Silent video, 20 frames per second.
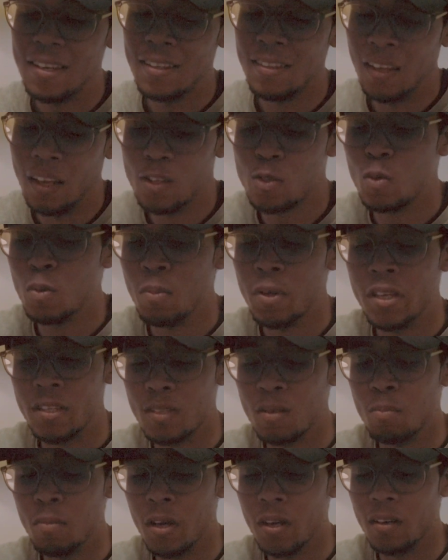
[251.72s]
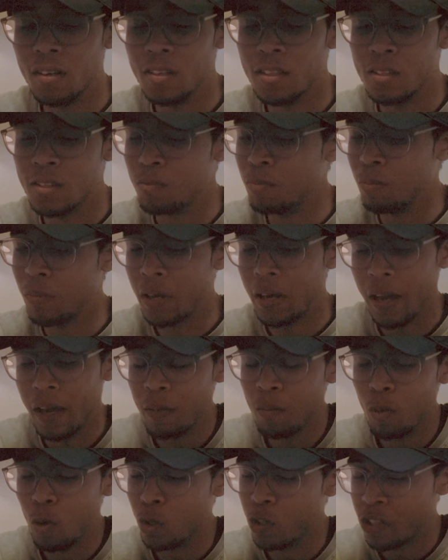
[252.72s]
that's what makes him better. He's had
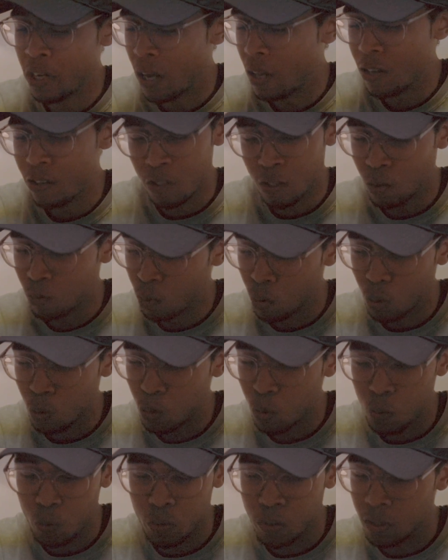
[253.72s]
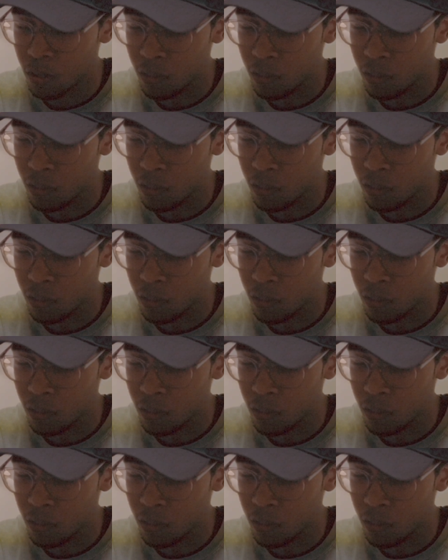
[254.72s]
more challenging roles.